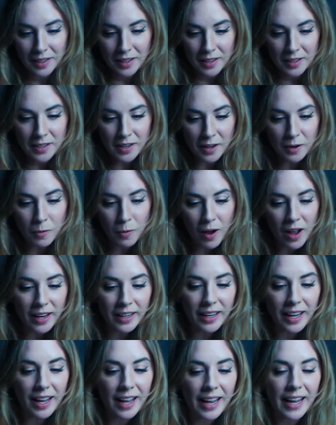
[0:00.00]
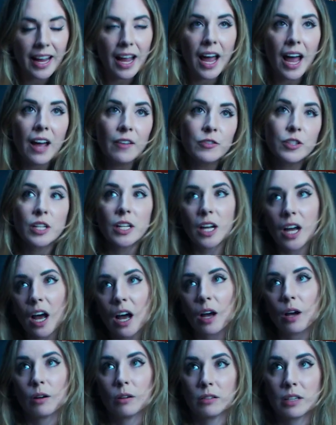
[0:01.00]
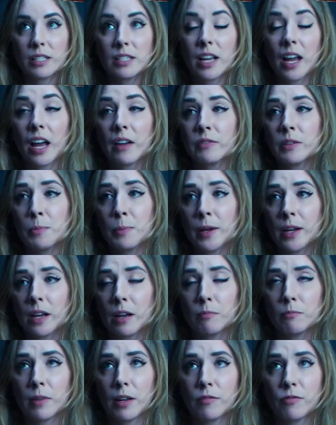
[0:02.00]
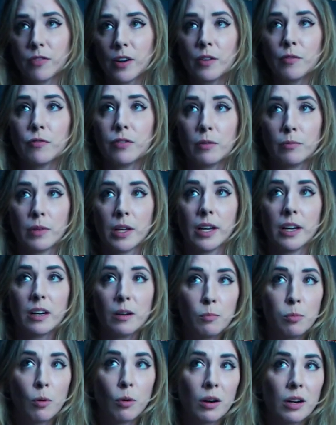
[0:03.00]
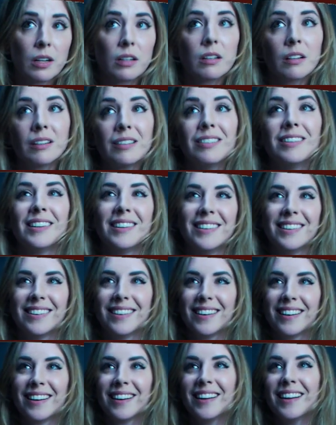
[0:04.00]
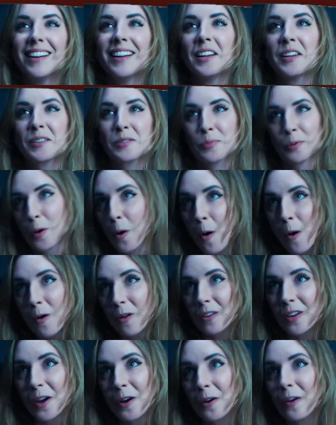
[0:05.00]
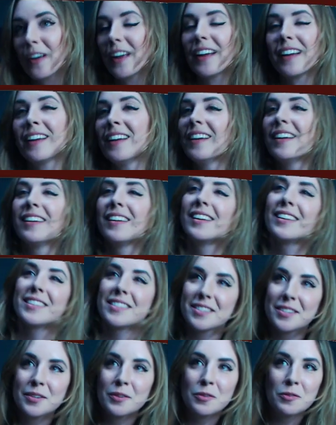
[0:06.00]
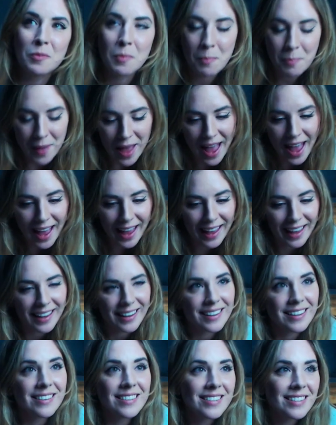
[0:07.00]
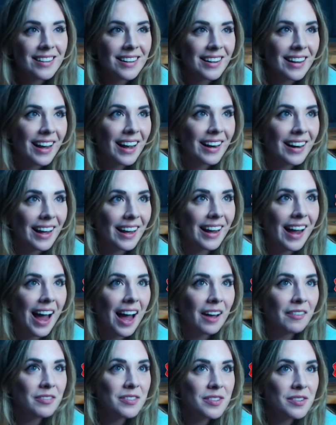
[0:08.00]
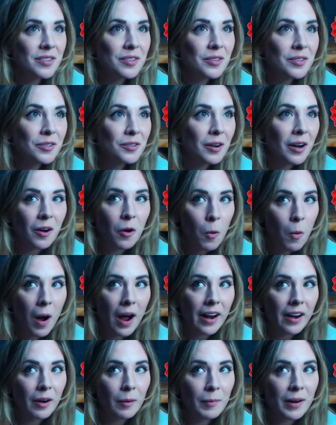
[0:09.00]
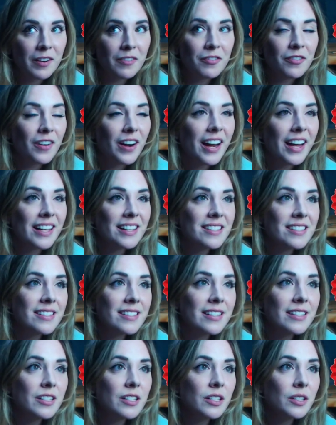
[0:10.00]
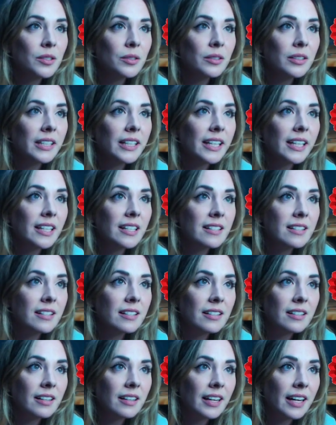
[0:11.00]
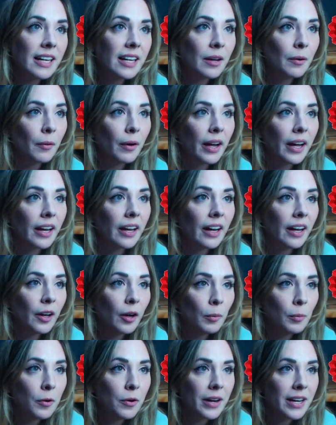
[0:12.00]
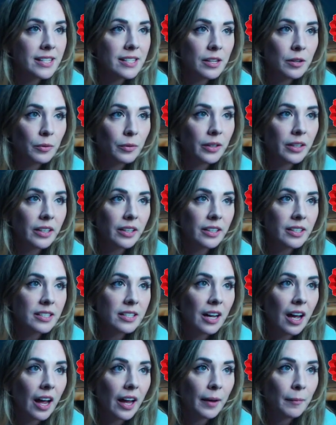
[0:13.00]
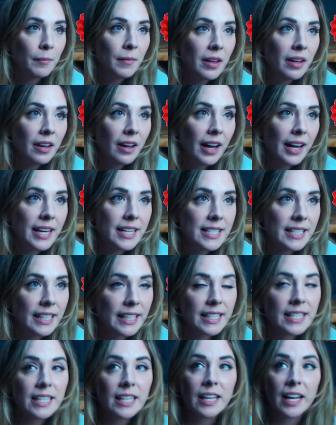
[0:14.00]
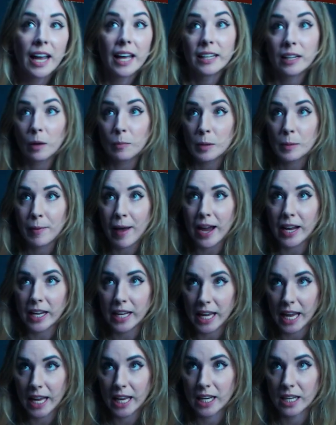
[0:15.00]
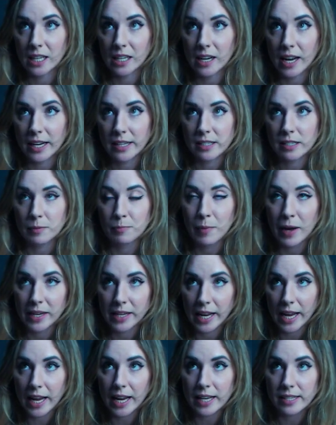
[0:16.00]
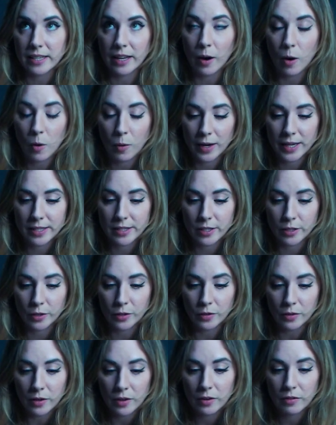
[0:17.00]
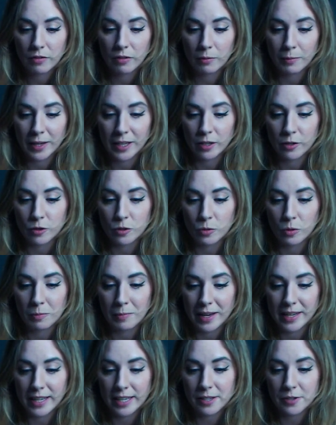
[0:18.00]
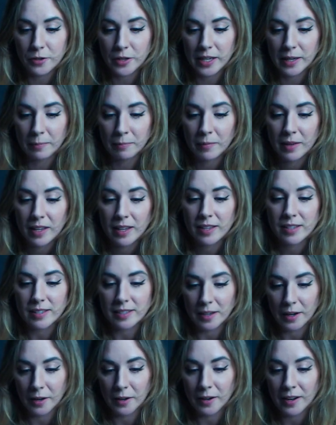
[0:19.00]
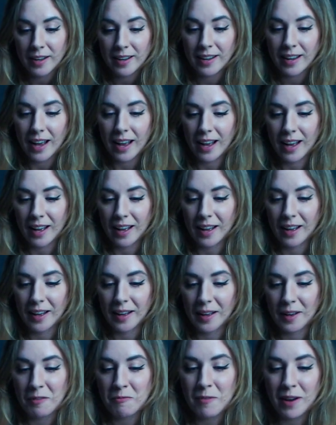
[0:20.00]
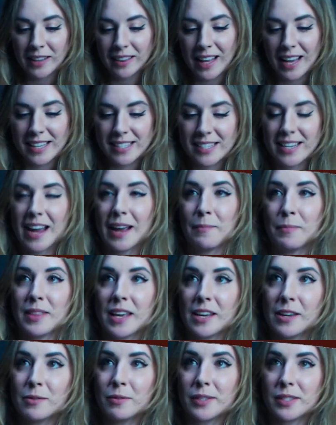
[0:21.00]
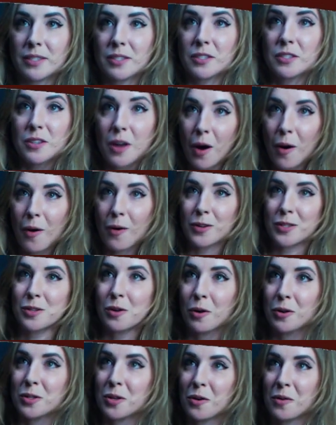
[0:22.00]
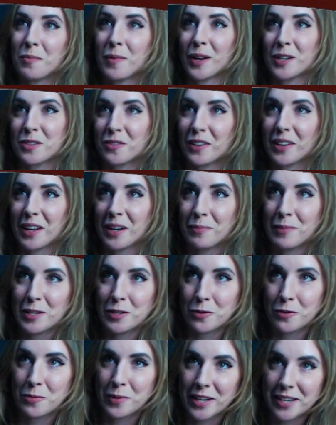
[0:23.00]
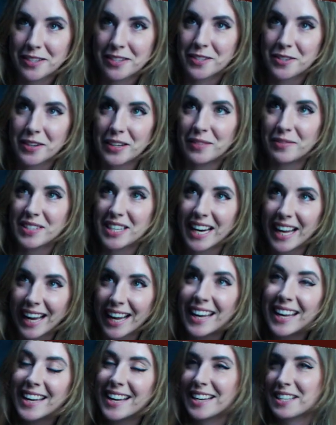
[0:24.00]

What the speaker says: Yaguana, I have to go because I have to pick up my friend from the airport. So we're all going to Bend, and I have to acquire my friends to do it. Anyway, I hope you guys had a really good time. I did, and I'll be back again next Monday, as I always do, for my usual Monday stream. So one last time, thank you so much for letting me do a weird stream today.